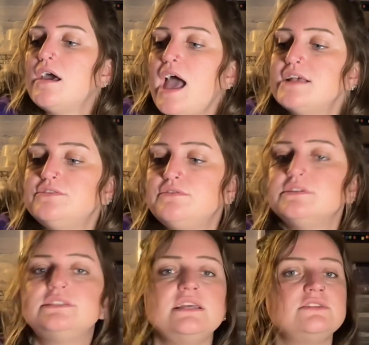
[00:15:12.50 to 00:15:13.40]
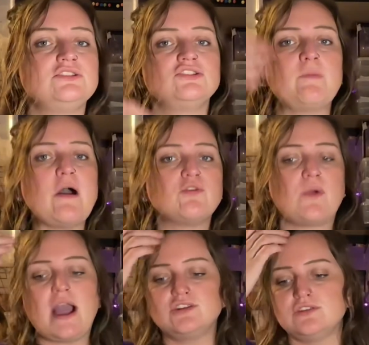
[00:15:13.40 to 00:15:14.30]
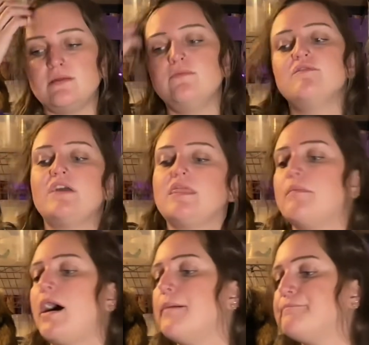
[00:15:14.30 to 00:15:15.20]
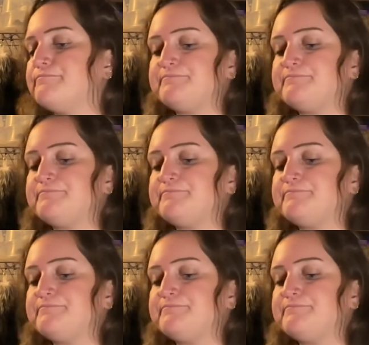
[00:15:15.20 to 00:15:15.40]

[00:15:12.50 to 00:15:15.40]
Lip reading: As you can see, it's just about gradually moving them up.